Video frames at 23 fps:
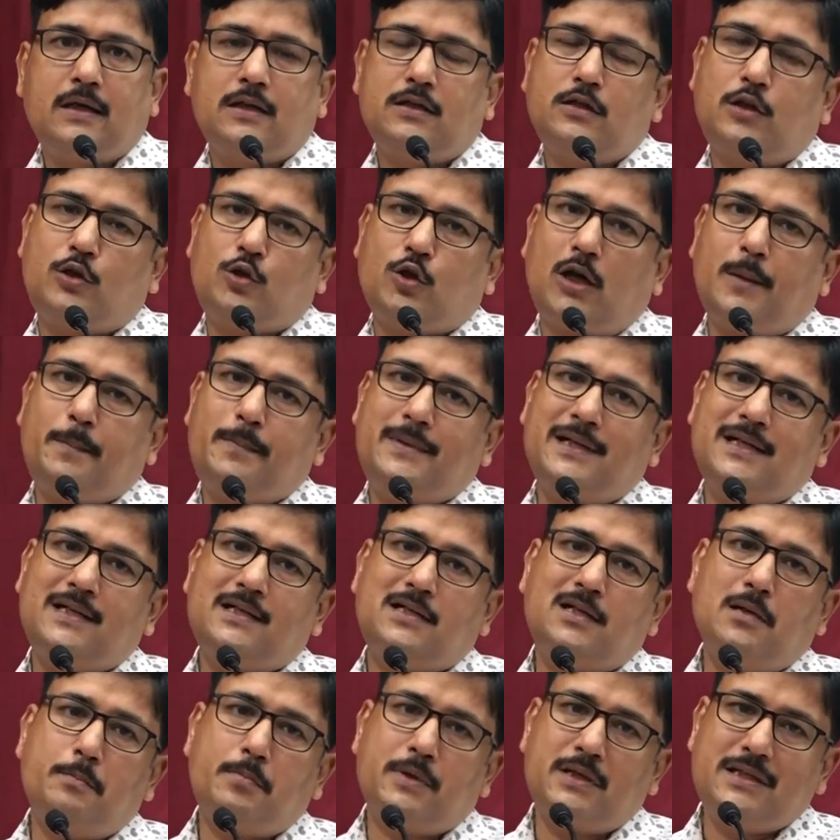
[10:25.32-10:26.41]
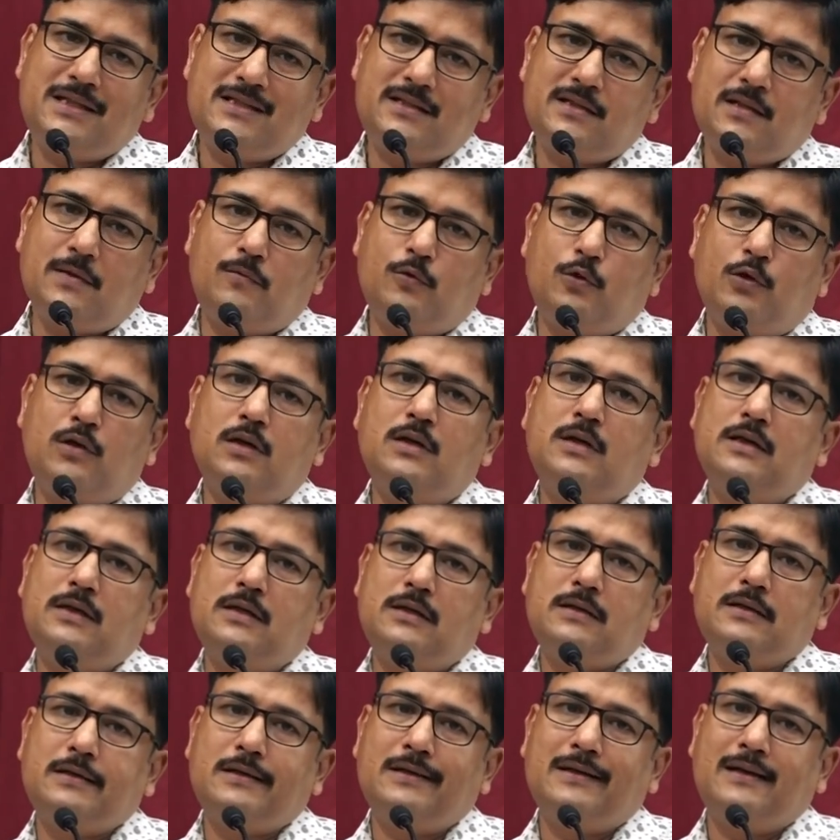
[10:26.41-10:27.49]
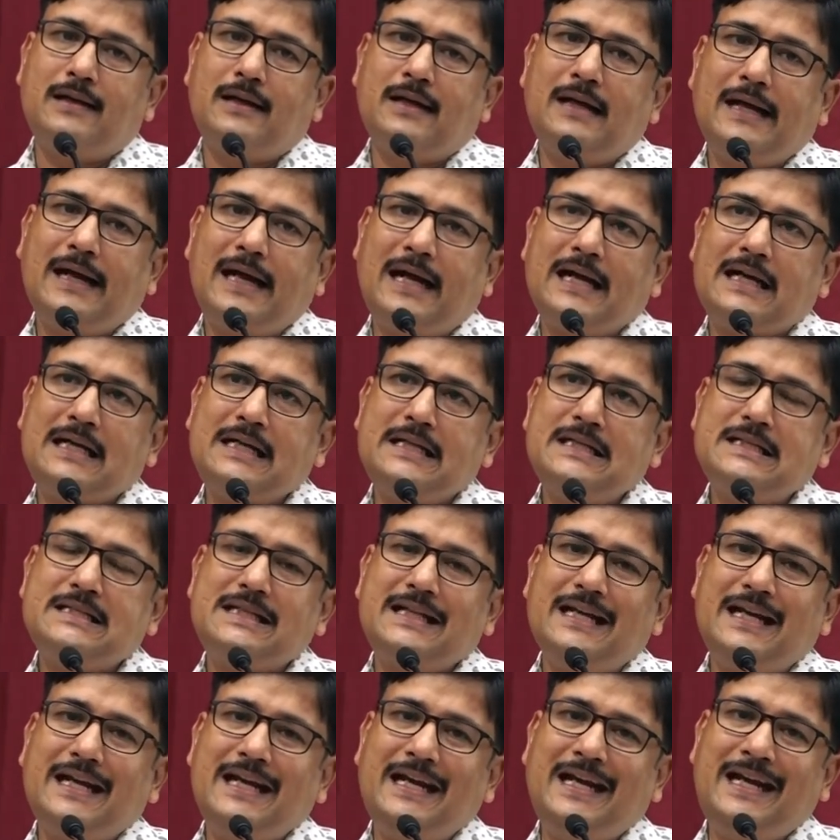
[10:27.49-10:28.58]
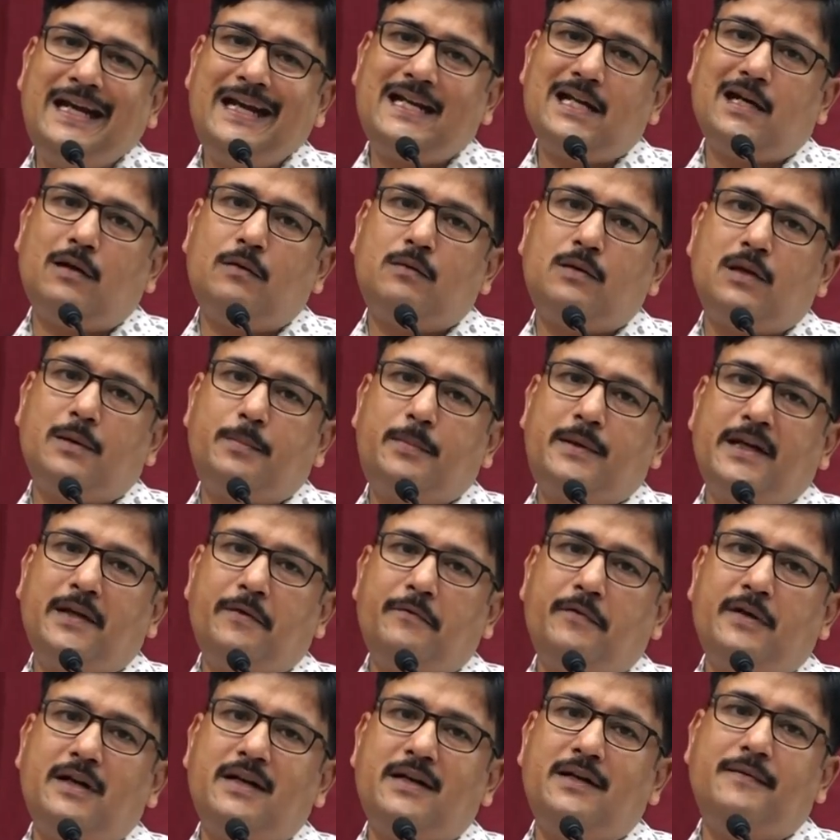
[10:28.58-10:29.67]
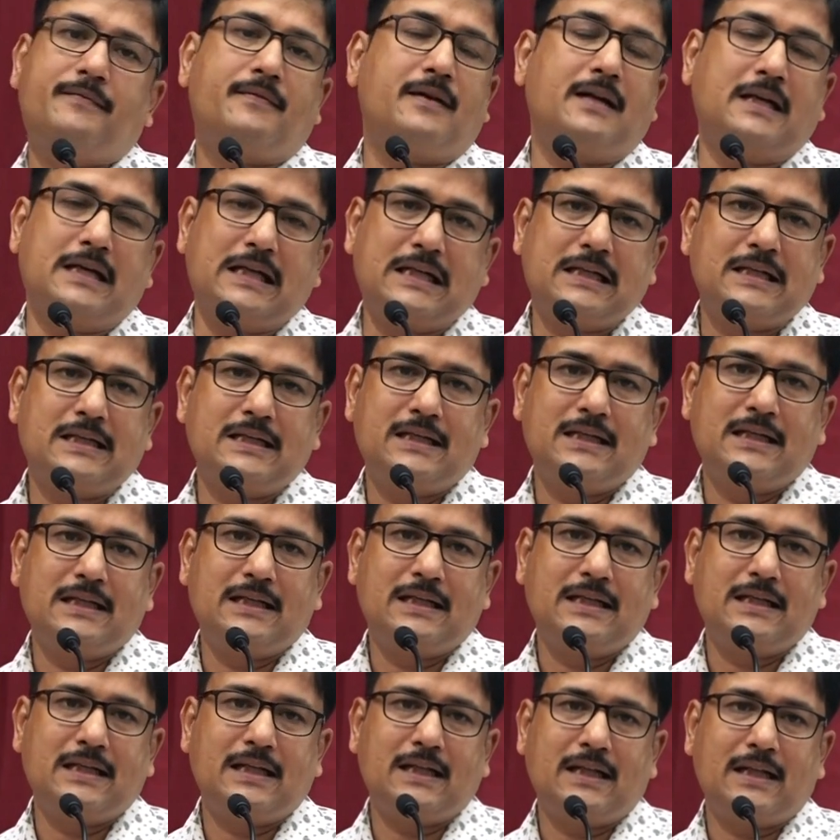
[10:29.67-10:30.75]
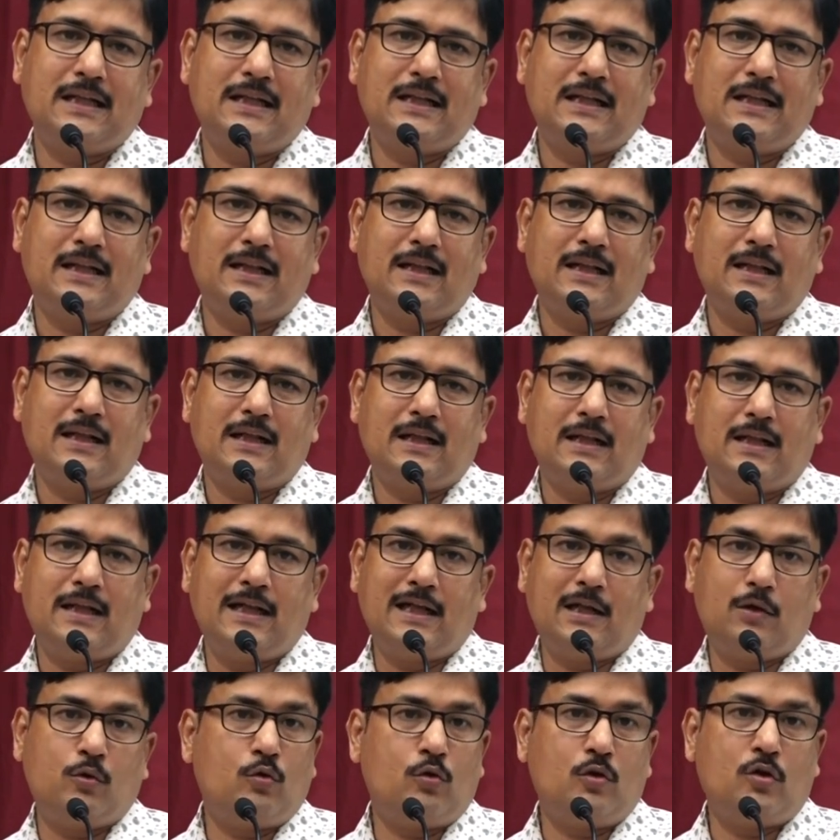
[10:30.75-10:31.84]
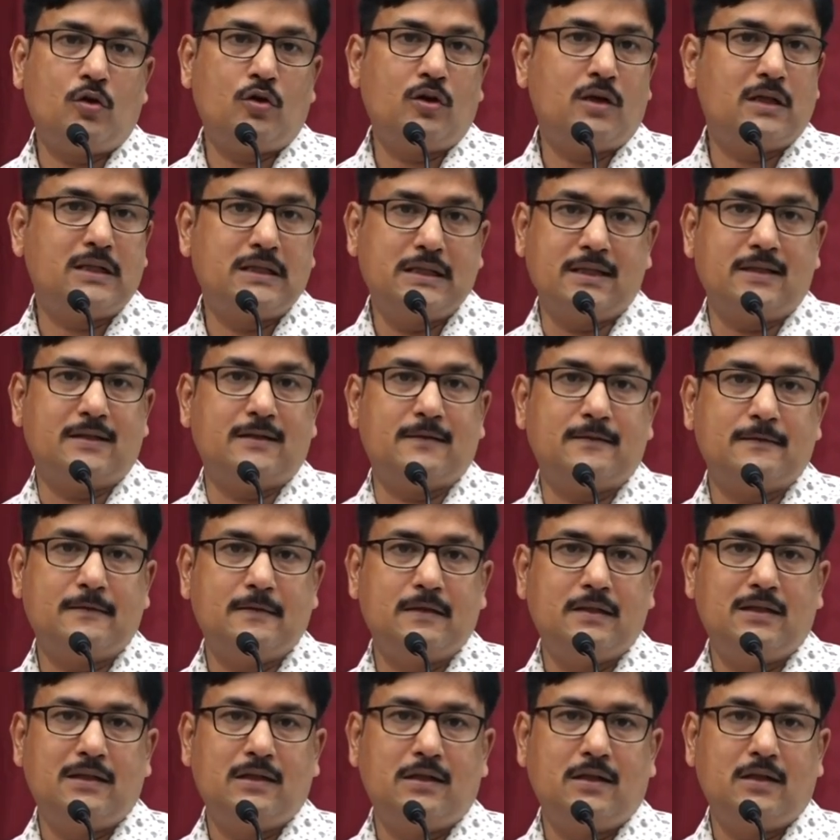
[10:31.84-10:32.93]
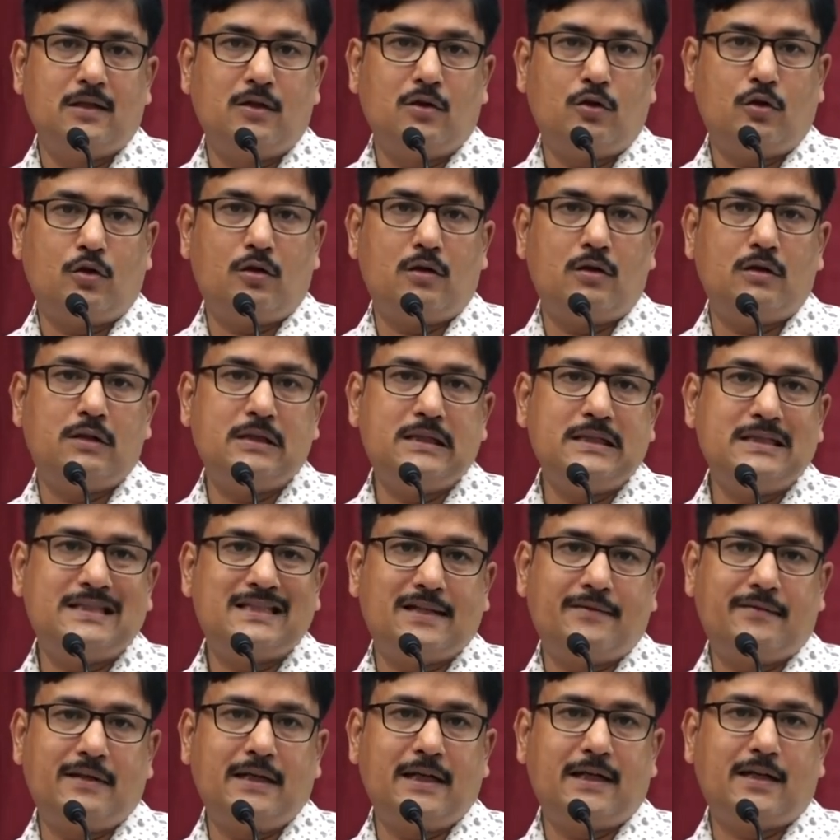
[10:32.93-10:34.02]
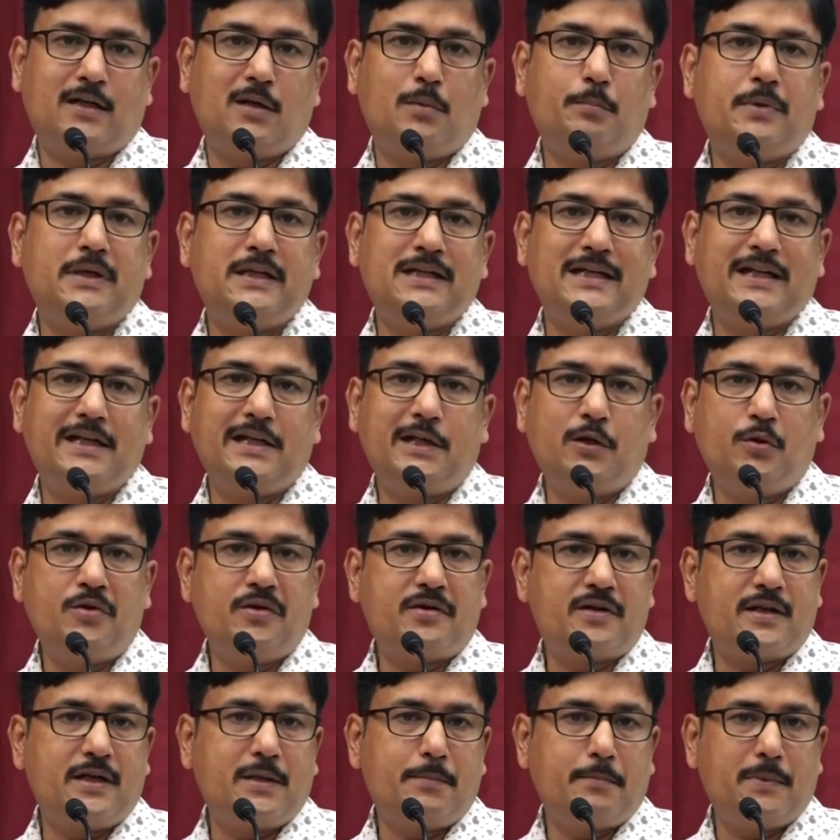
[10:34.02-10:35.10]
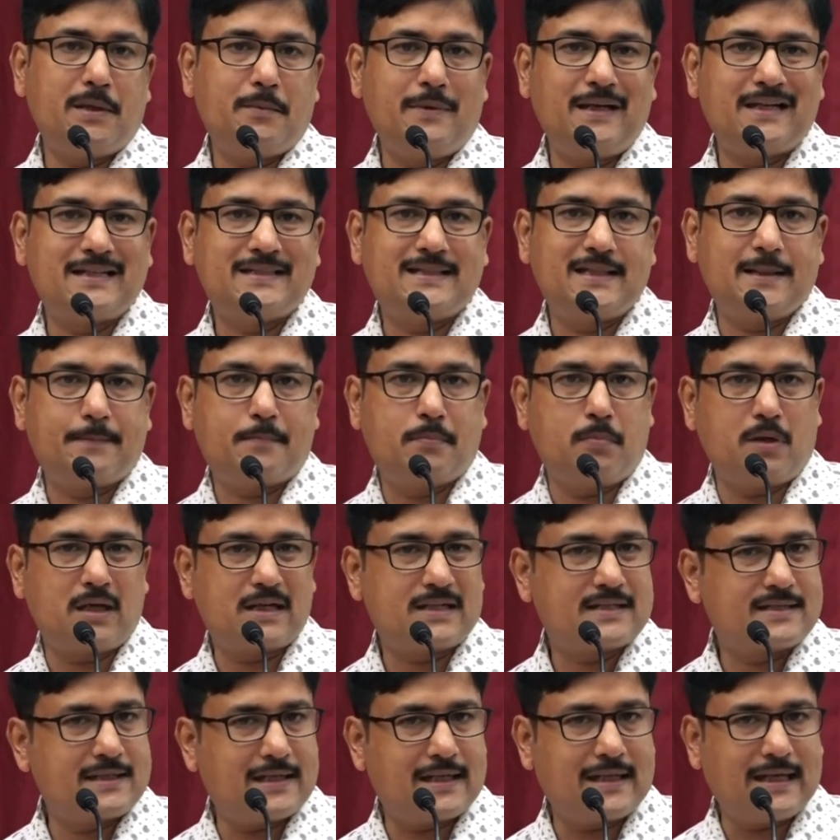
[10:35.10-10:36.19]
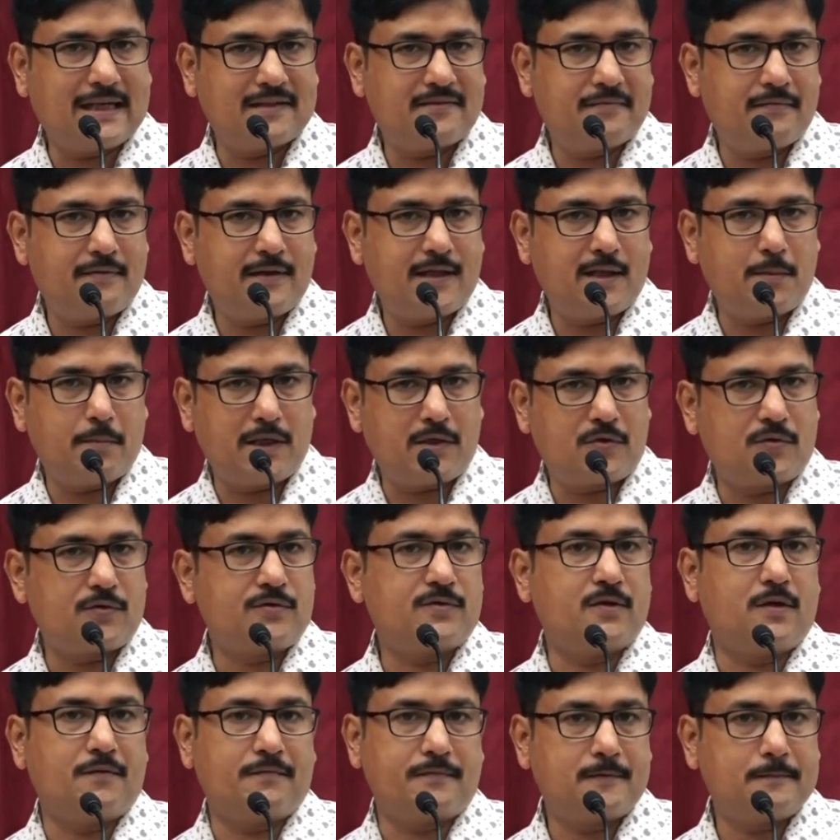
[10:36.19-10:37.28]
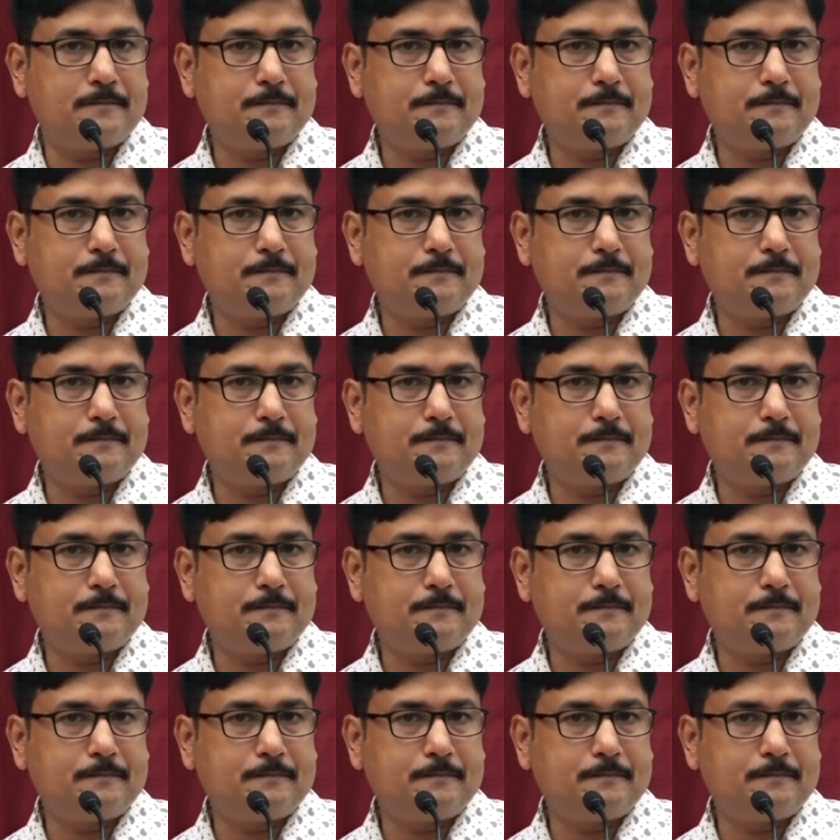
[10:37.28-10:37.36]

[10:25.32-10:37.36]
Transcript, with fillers: the top ten company in the world, at least eight out of ten were different. They are no longer there. All these seven, eight companies are new entrant, maybe except Berkshire Hathaway and Microsoft.